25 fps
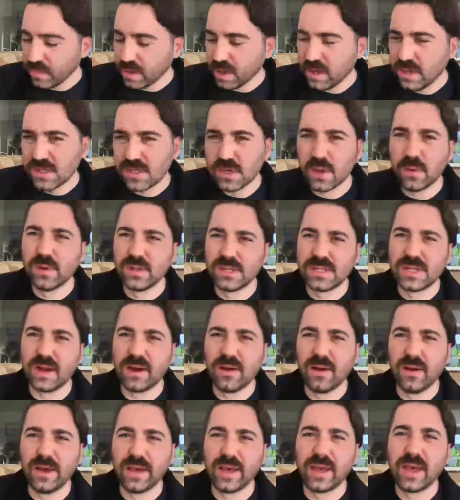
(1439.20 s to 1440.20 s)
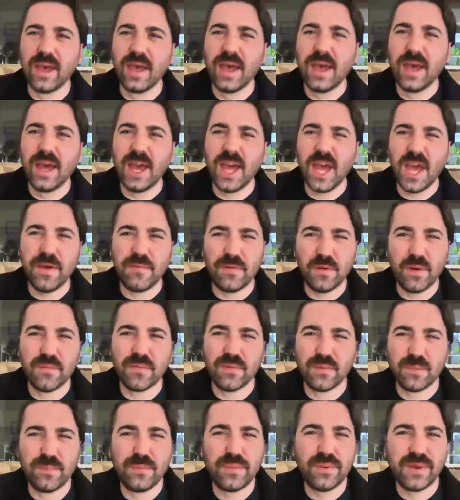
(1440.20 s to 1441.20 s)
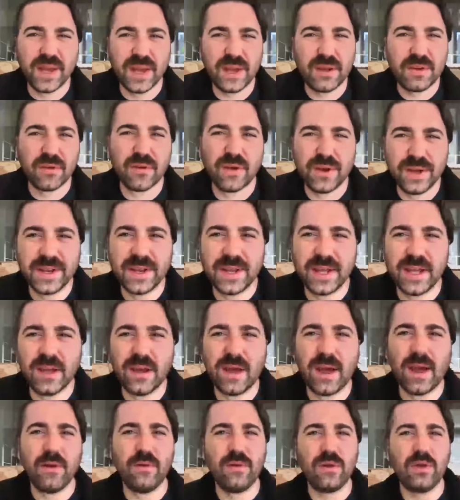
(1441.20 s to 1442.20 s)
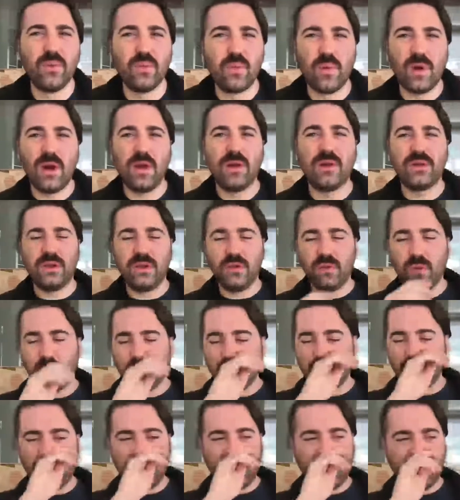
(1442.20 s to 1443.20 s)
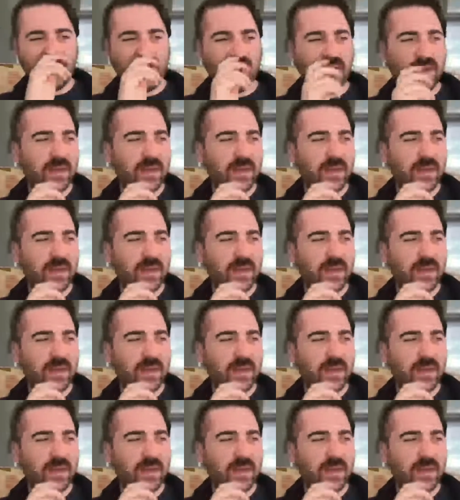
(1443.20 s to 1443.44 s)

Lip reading: So it's there, like, if you have a particular idea how you want your